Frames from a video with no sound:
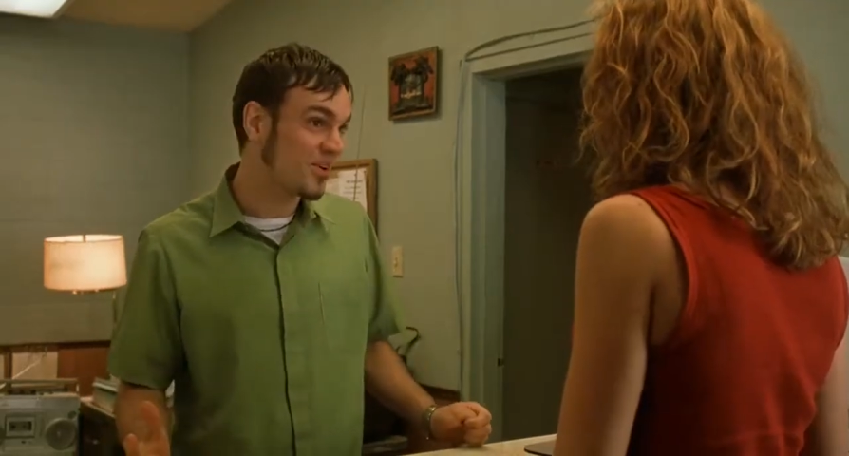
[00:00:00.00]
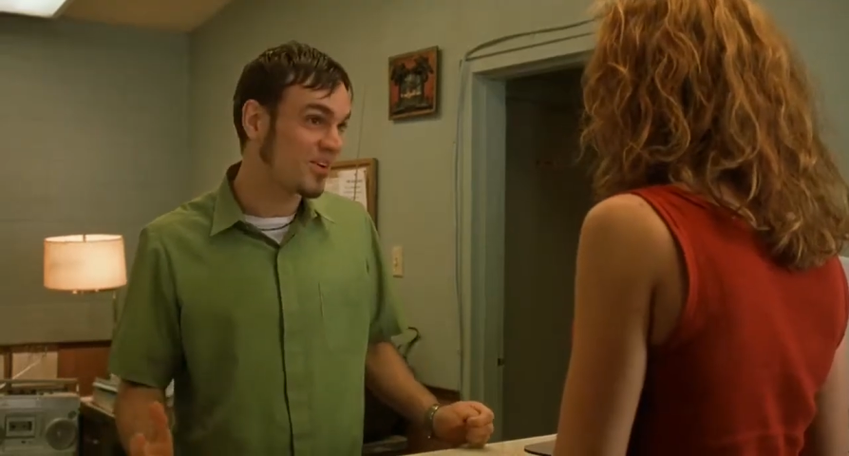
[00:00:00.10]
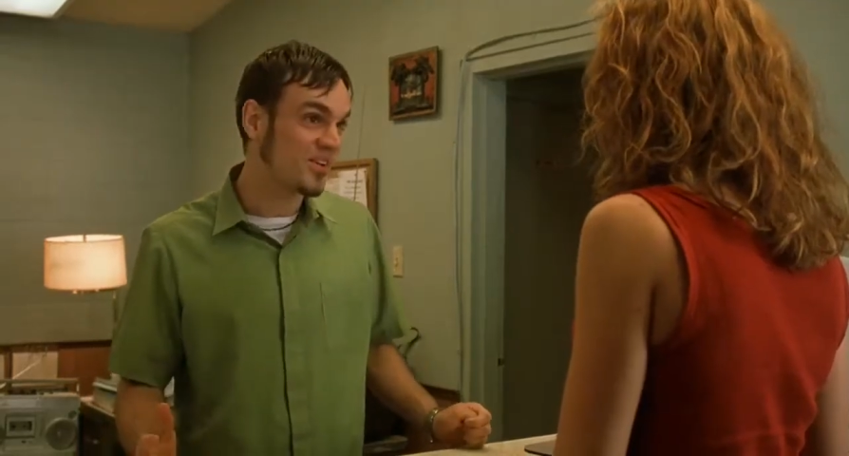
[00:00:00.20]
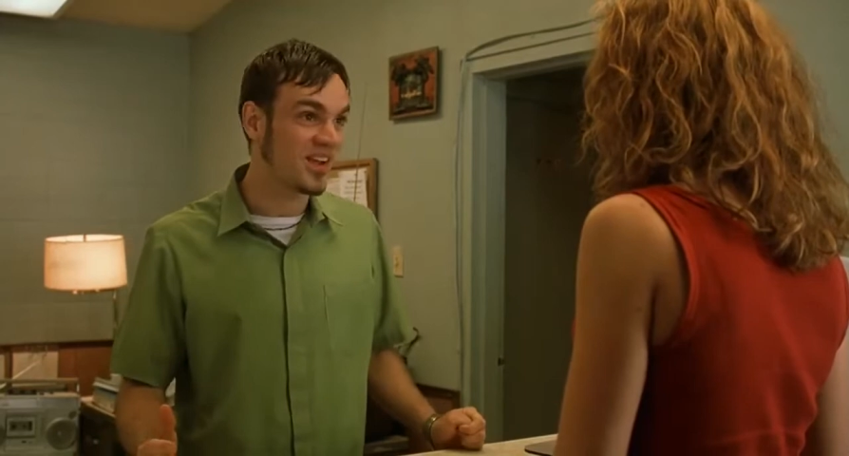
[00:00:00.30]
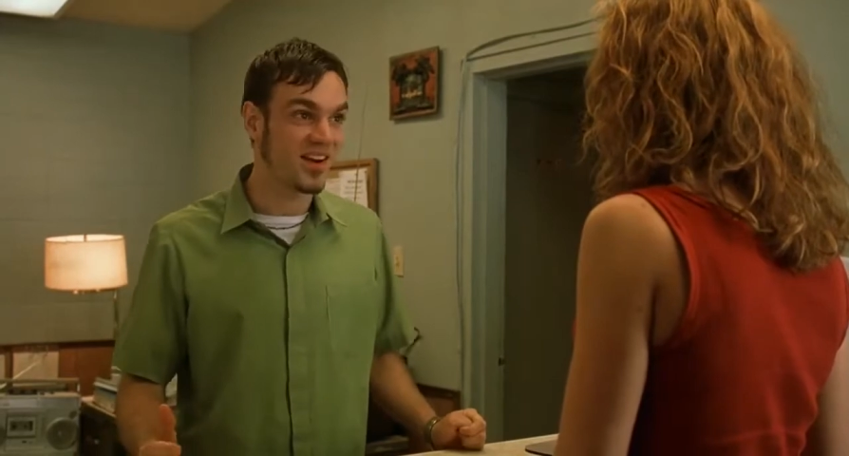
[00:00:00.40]
to
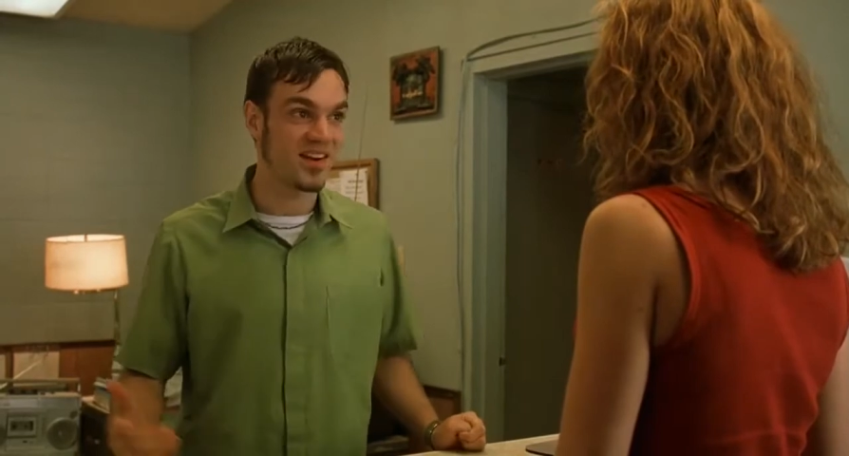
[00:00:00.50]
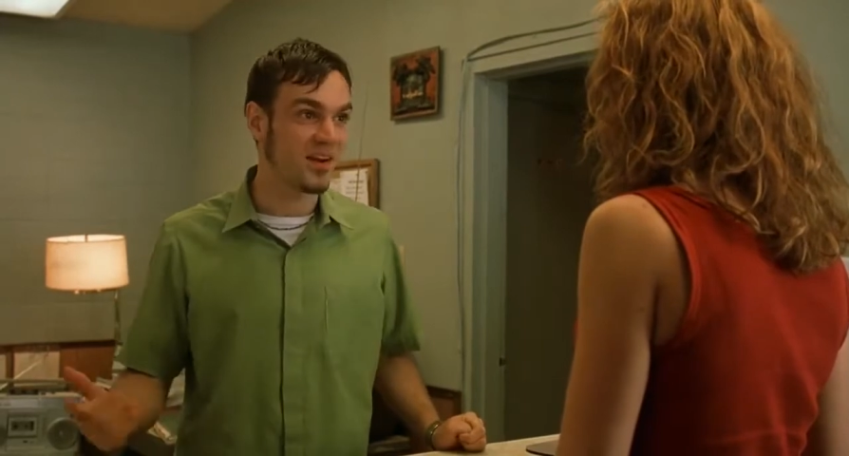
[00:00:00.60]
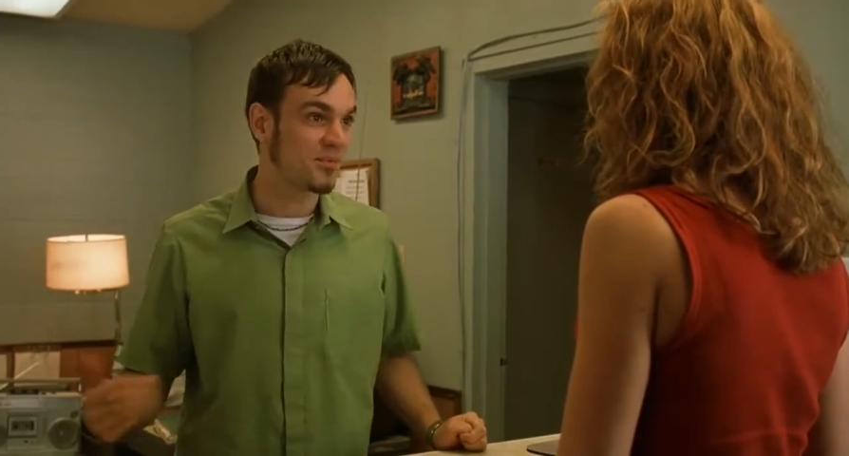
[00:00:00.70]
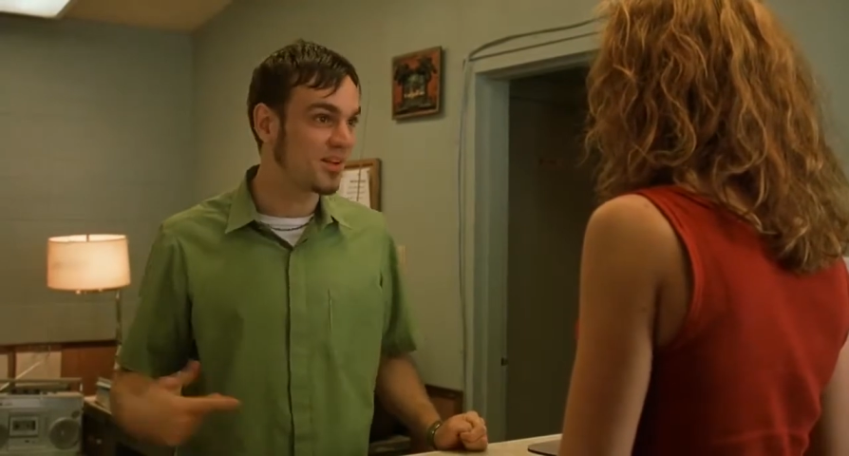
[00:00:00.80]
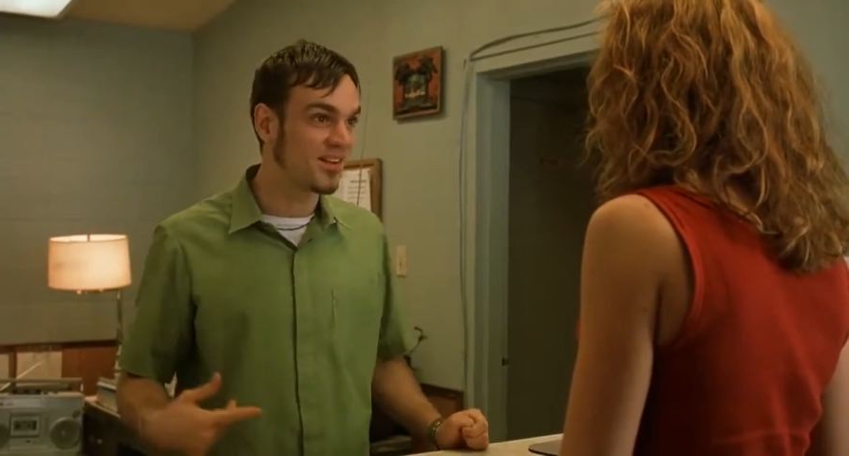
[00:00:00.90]
look at, and I'd
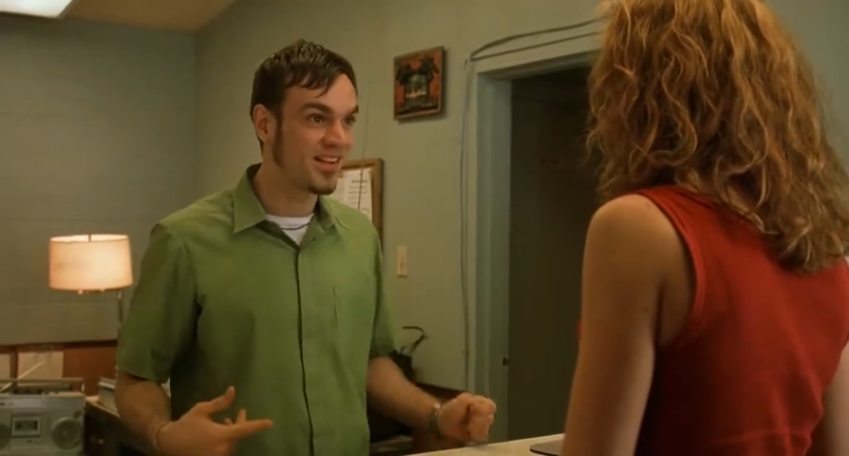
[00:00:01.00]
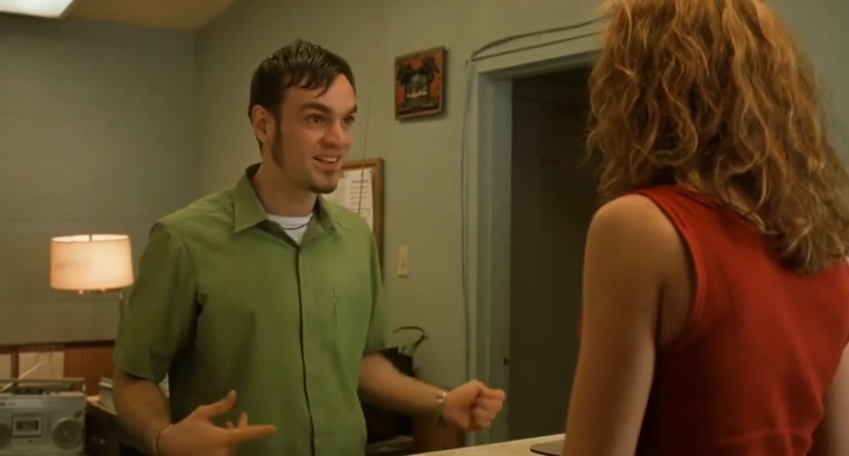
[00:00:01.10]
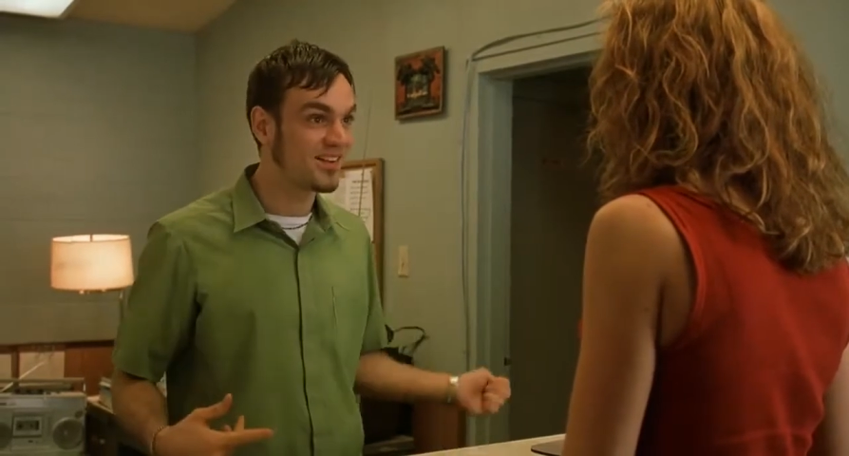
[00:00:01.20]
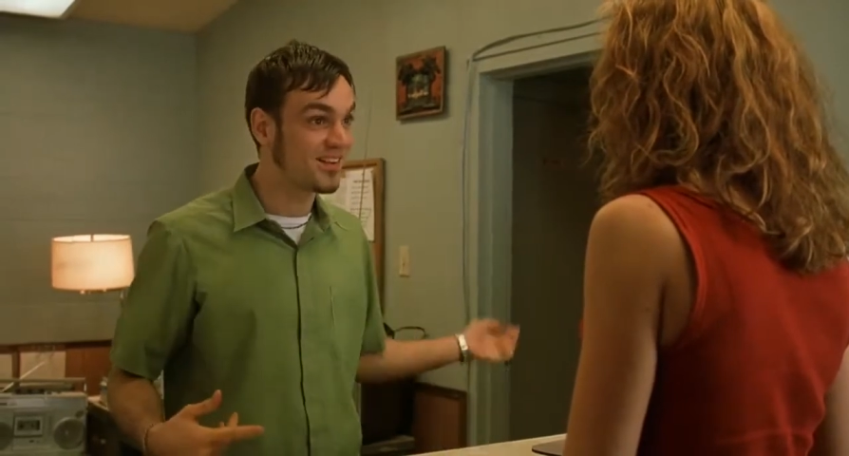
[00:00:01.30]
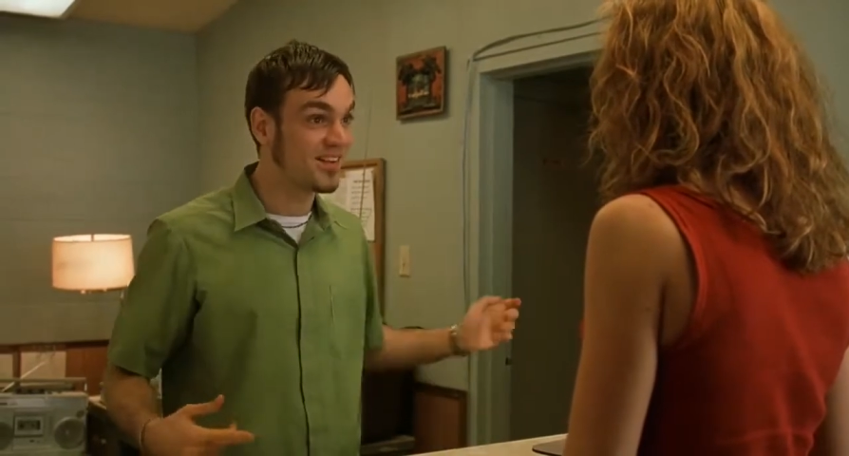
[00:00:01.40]
be glad to